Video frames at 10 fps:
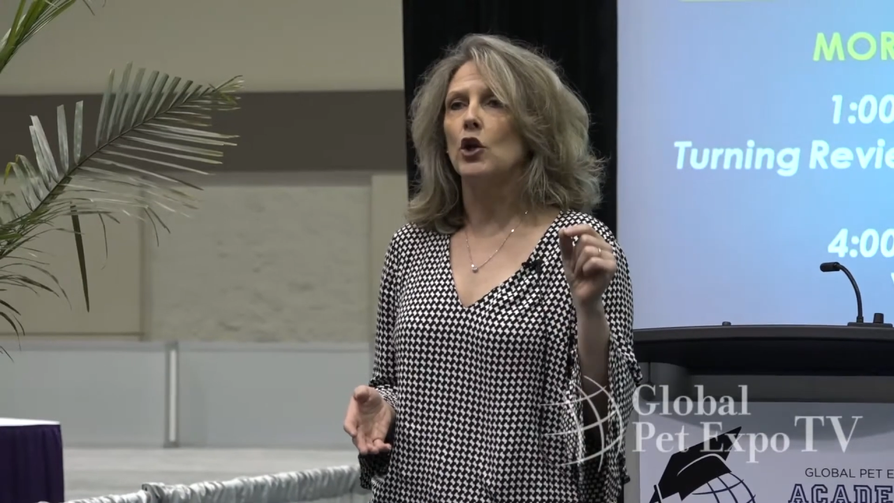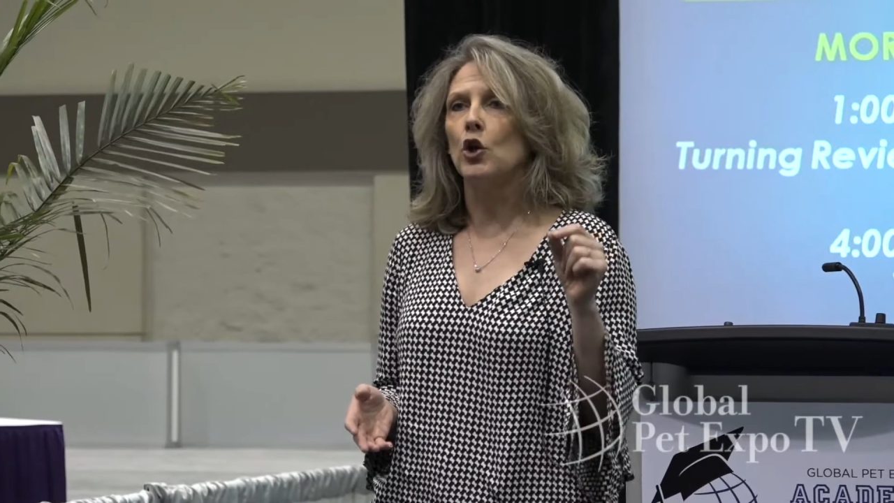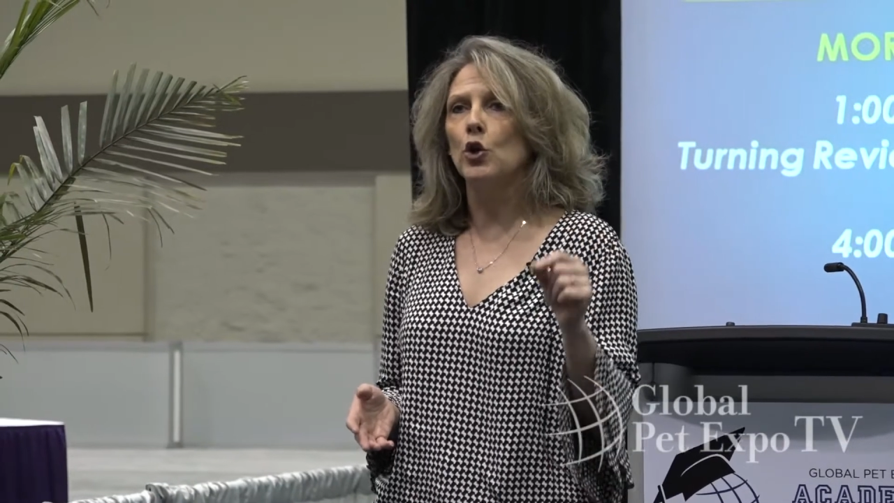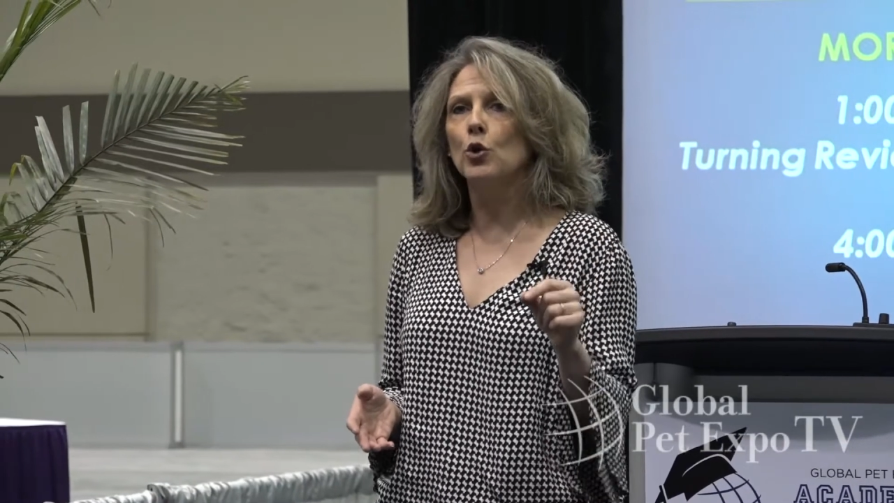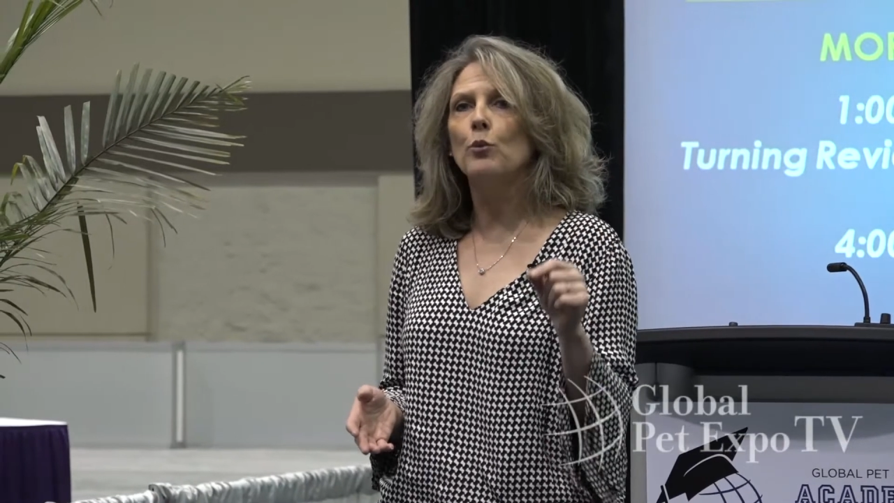
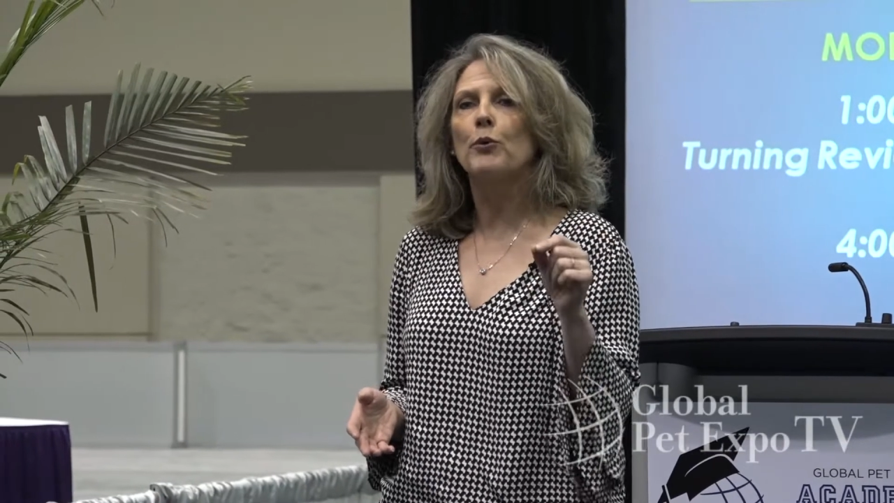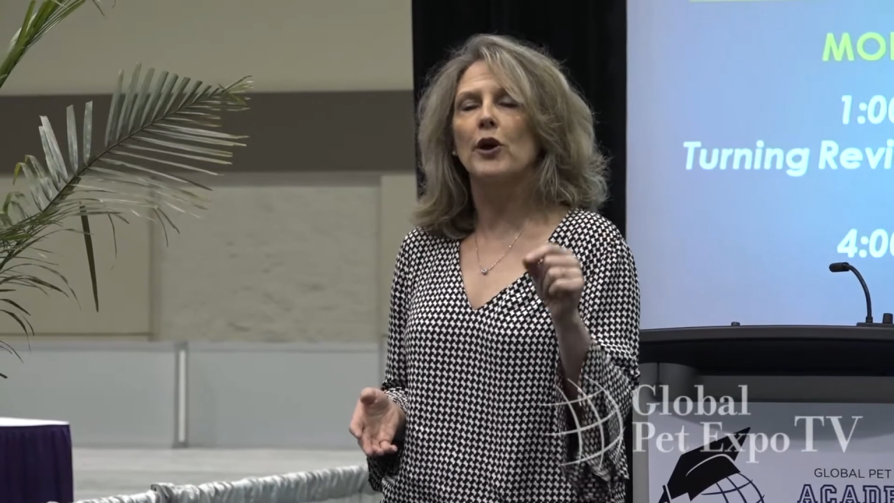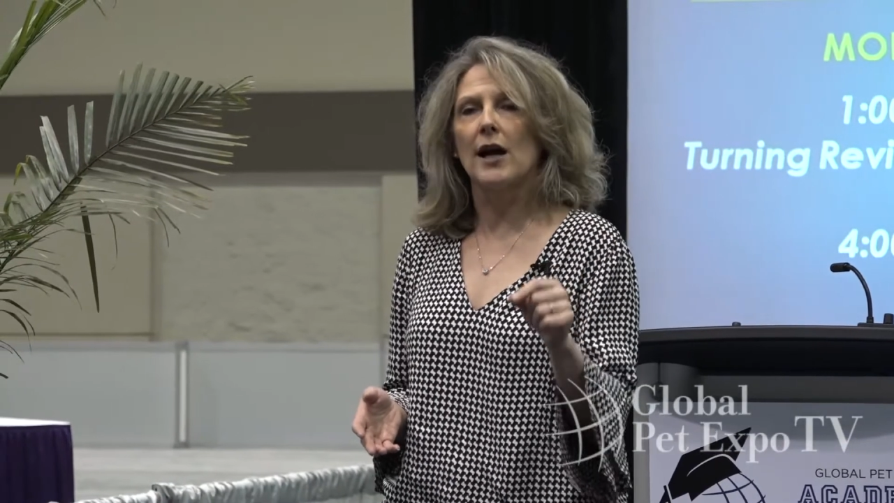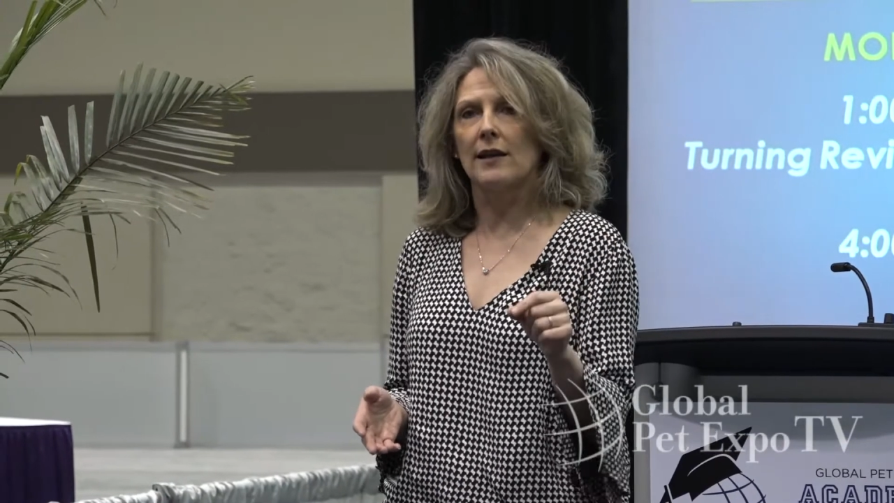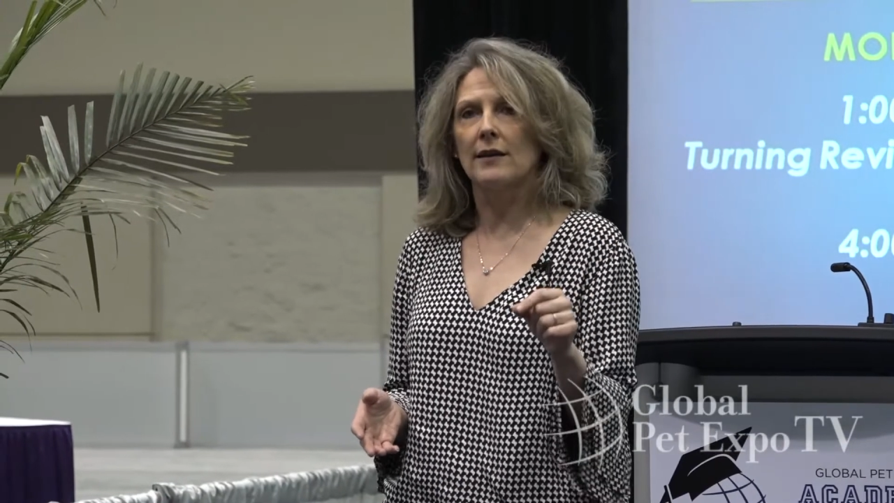new
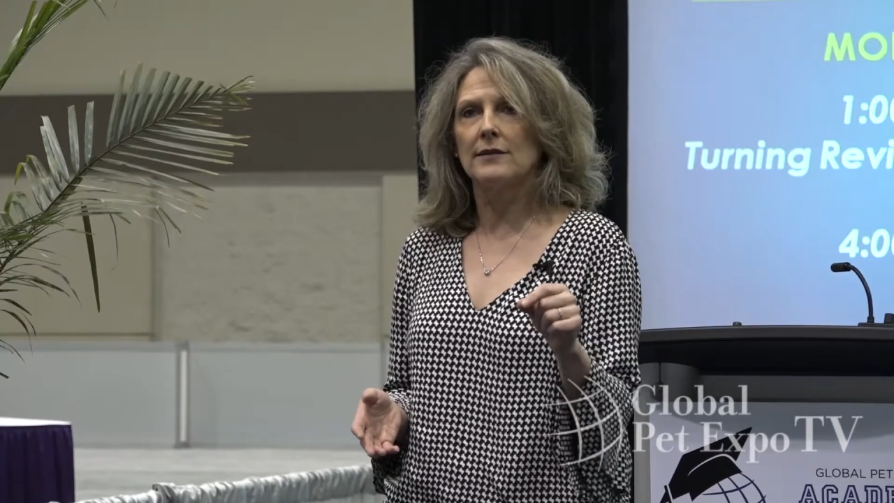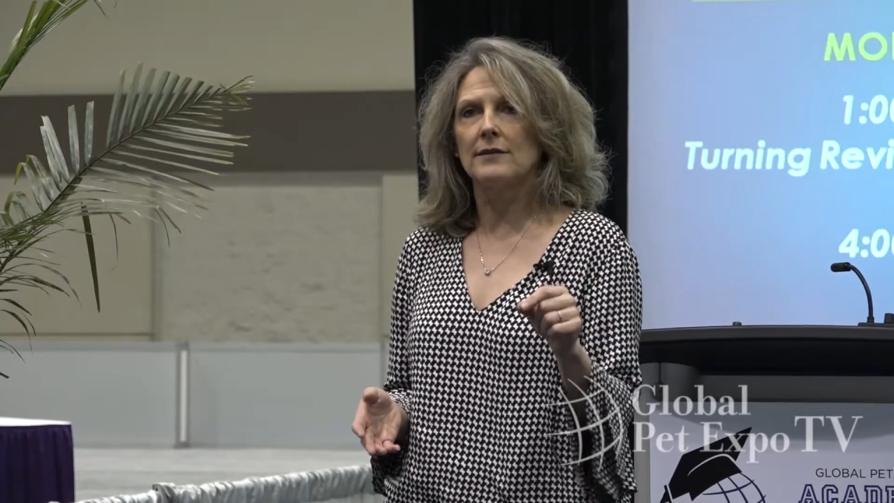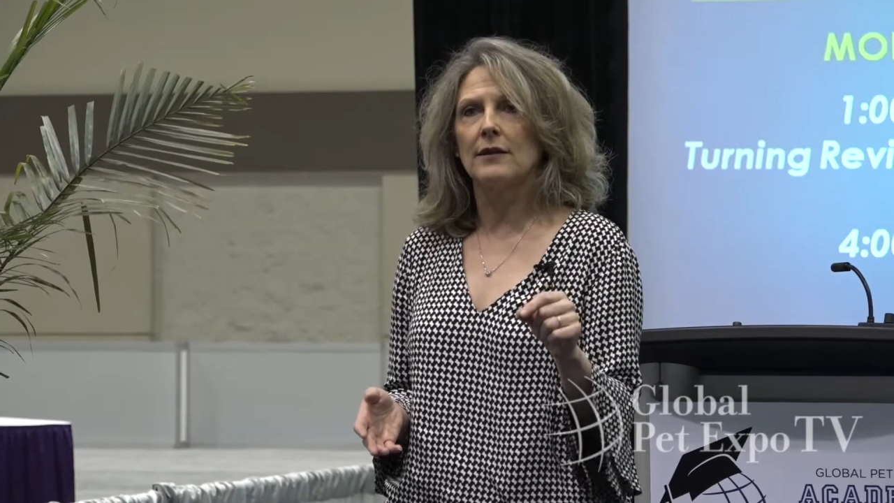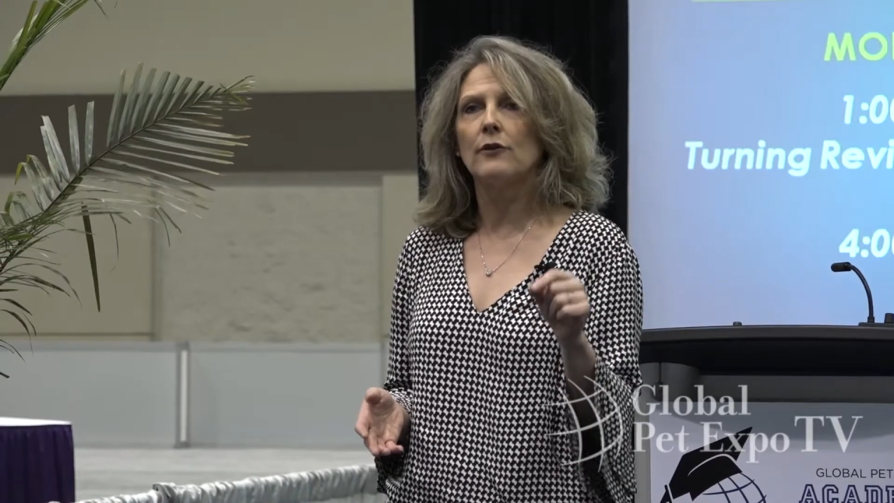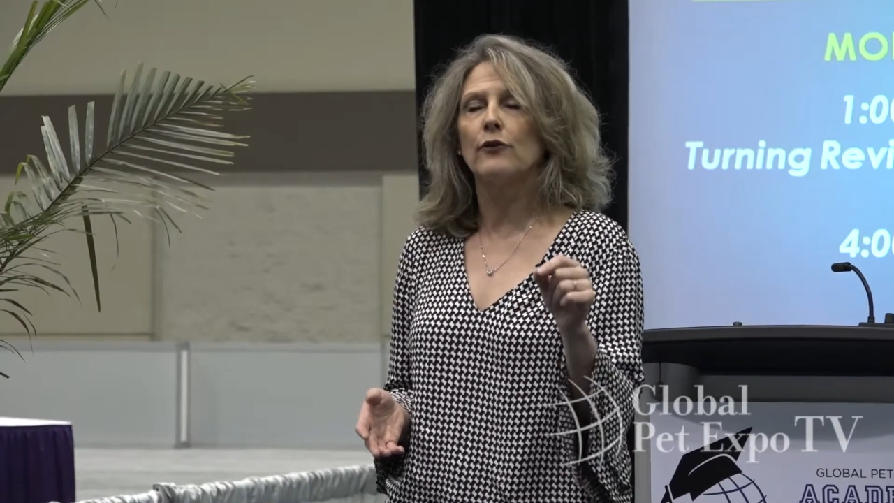products
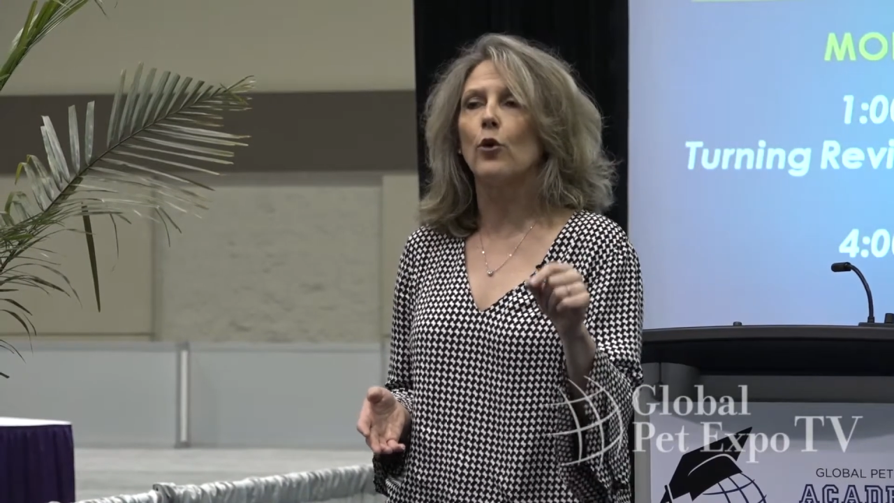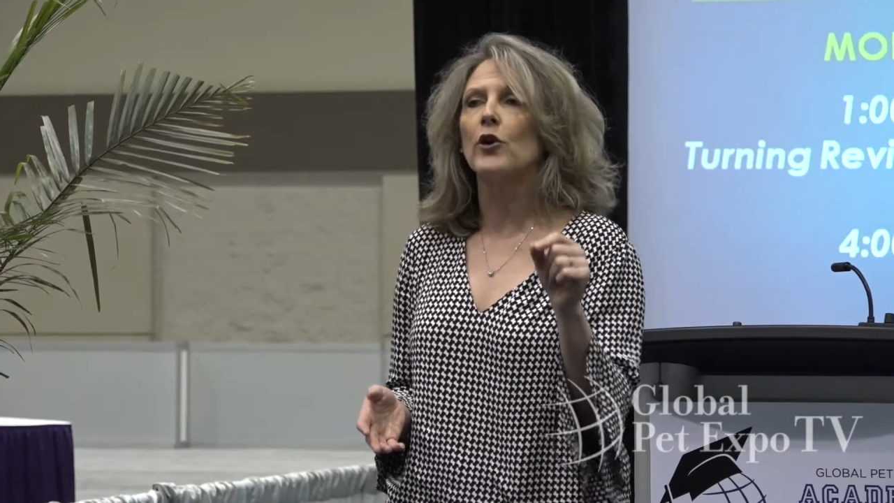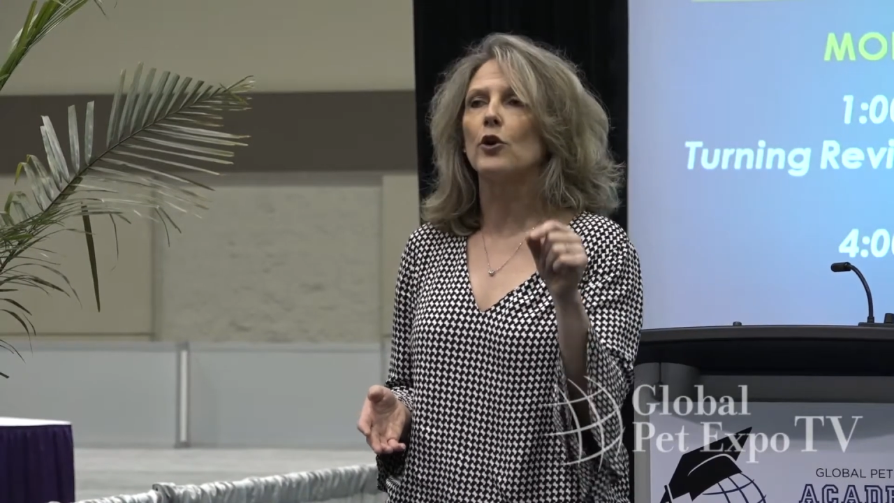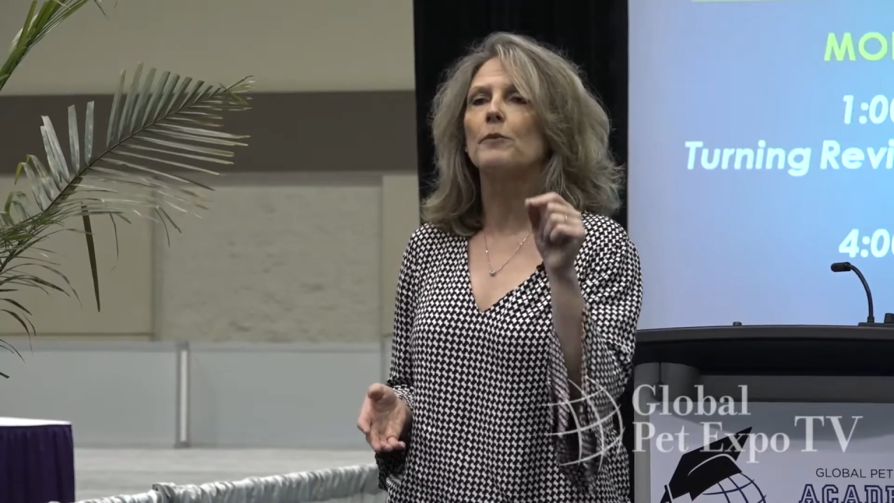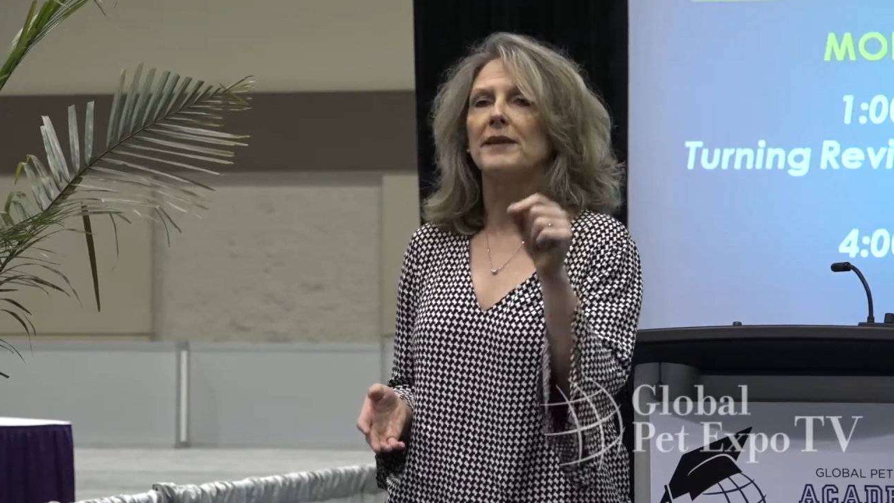for
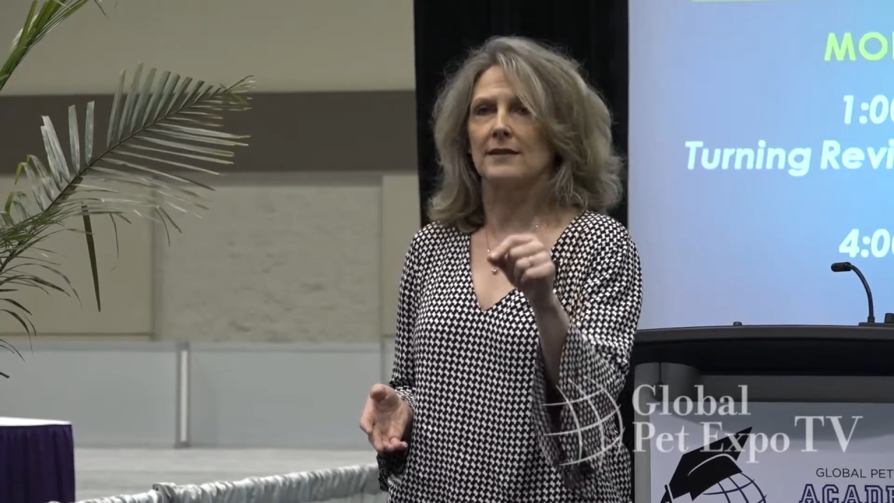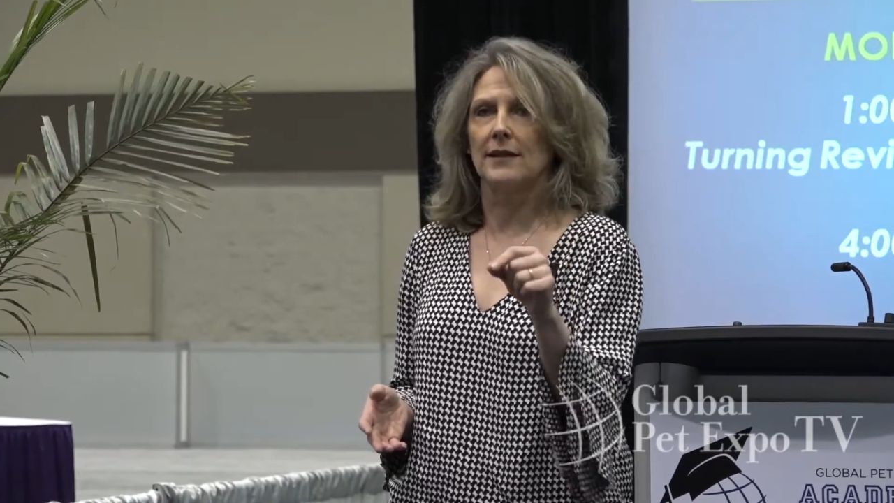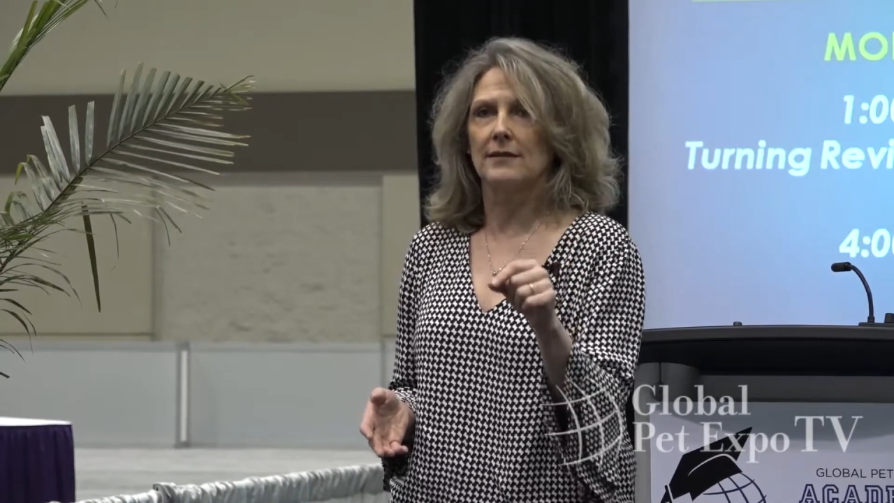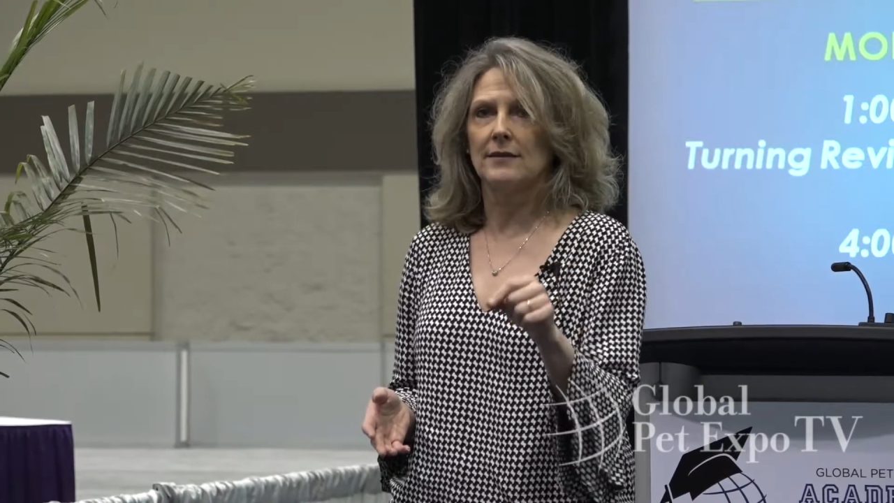your business?